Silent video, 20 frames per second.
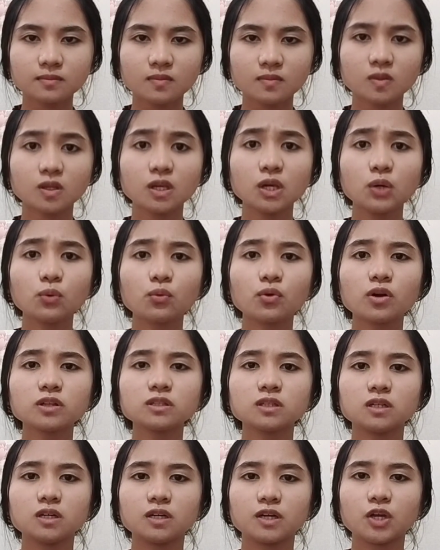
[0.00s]
He
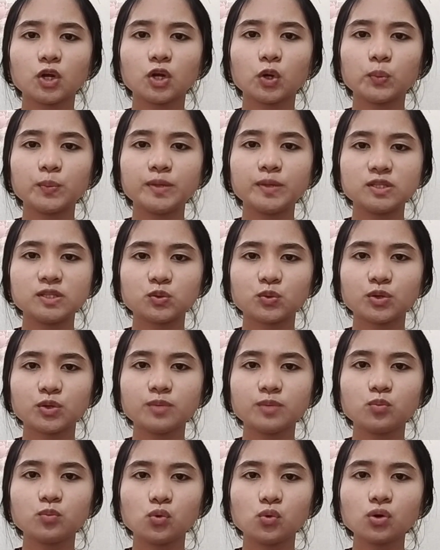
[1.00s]
wrote a
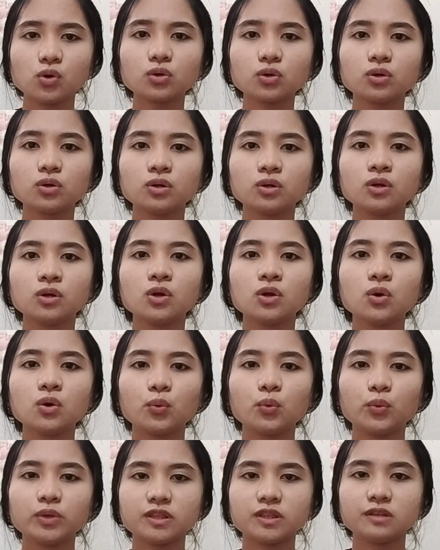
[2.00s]
geometry book
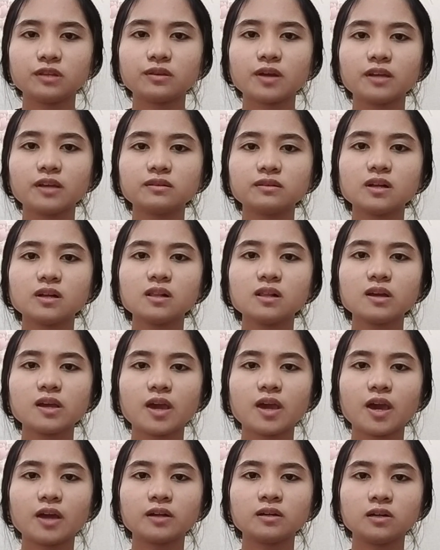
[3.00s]
with the title
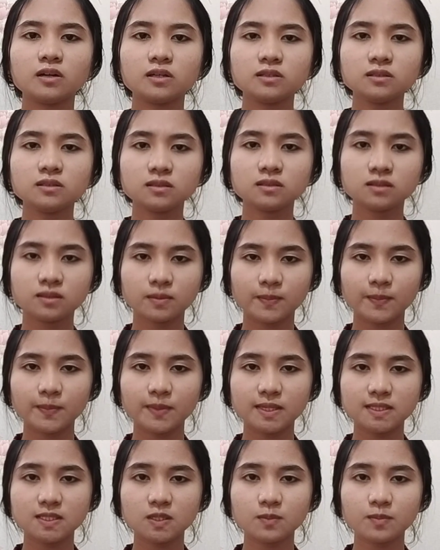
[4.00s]
Canon
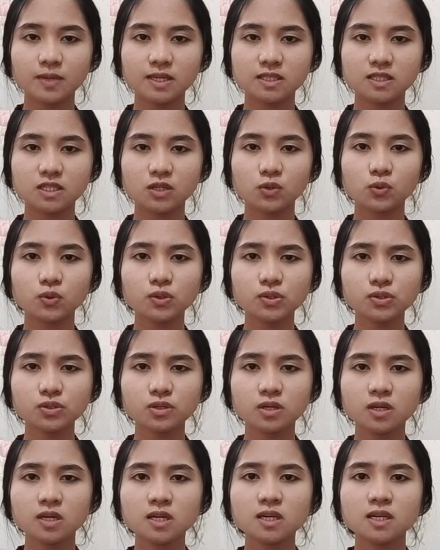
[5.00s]

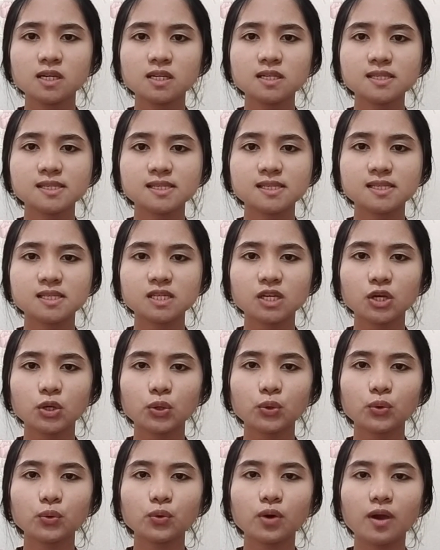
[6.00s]
Mathematicus,
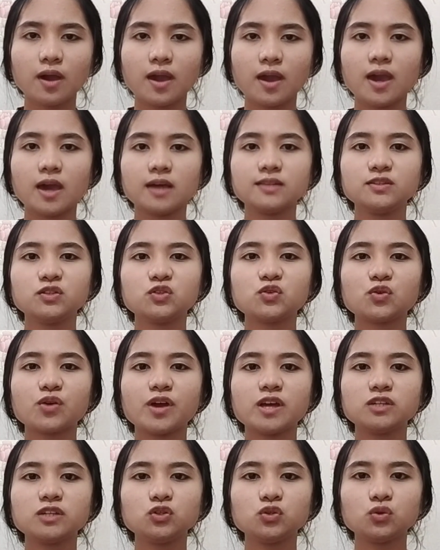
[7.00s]
Siu and
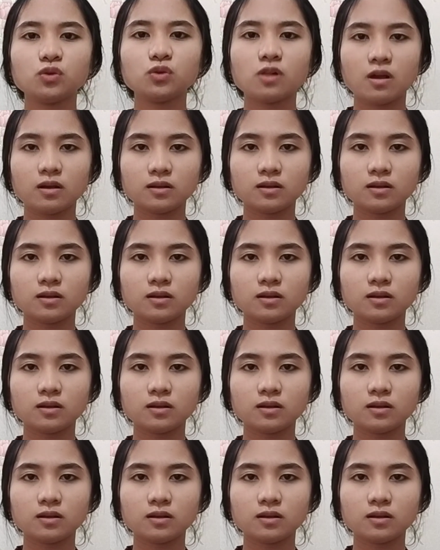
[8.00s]
Triangula.